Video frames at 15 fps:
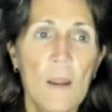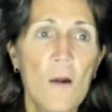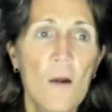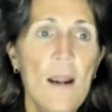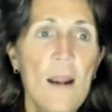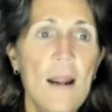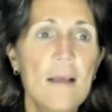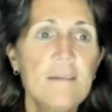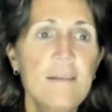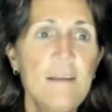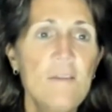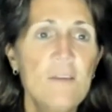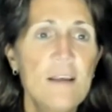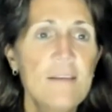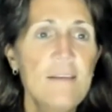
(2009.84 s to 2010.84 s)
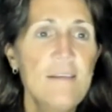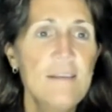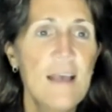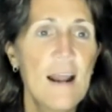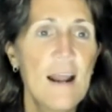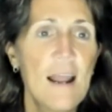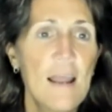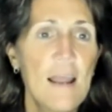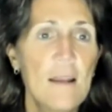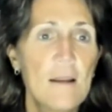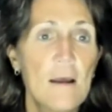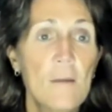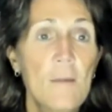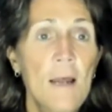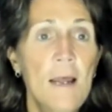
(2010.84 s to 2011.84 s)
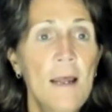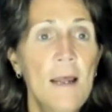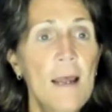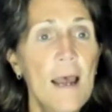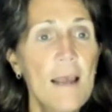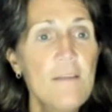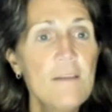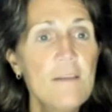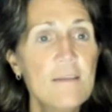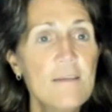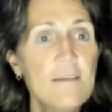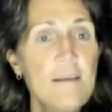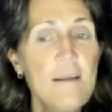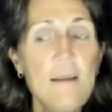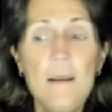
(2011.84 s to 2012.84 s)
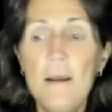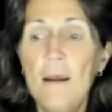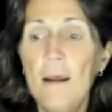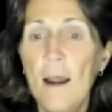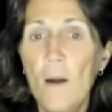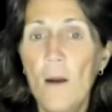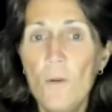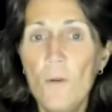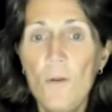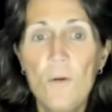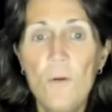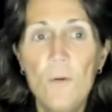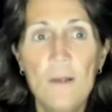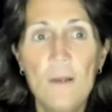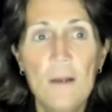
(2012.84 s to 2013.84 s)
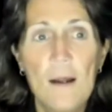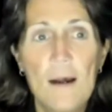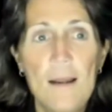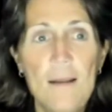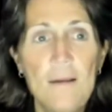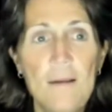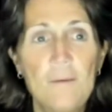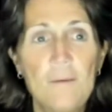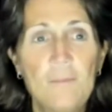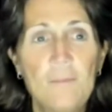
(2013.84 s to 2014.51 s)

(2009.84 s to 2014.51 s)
all right. I see Jesse's got a hand up. Hey, Jesse, how are you doing tonight?